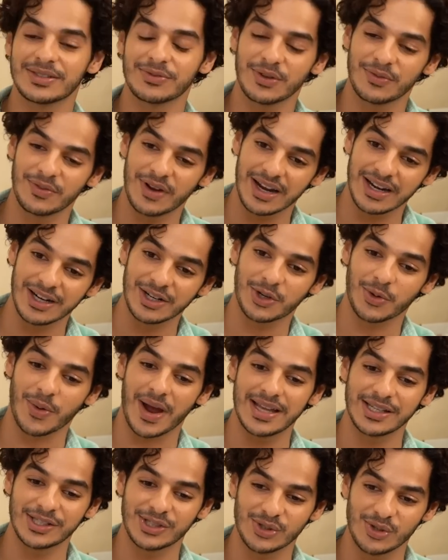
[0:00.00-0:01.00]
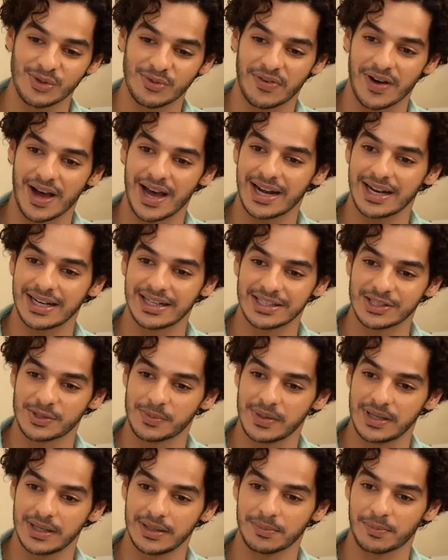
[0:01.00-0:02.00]
We've done it twice so far, and it's
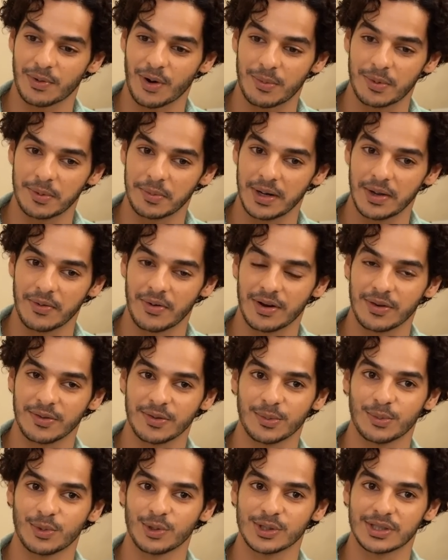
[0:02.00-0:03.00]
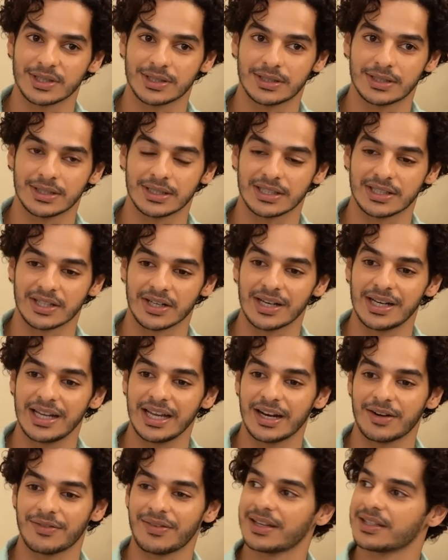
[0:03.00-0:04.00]
been probably one of the most
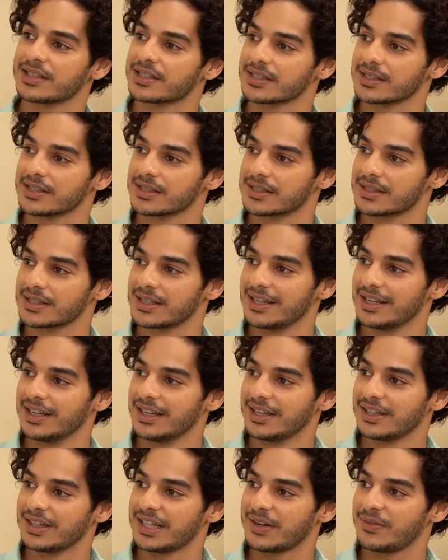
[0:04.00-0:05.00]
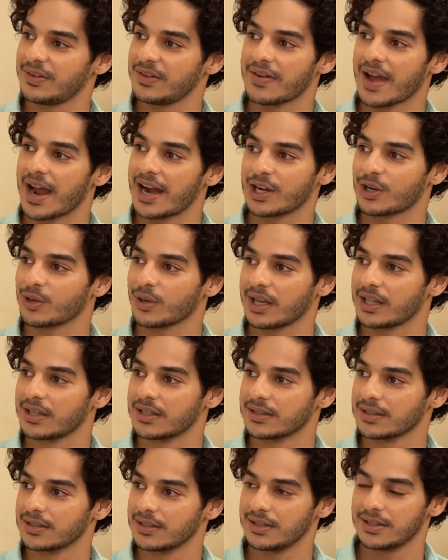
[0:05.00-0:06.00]
thrilling adventures that we've had
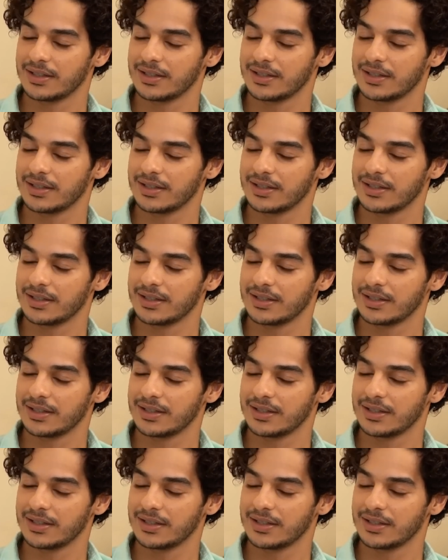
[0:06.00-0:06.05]
together.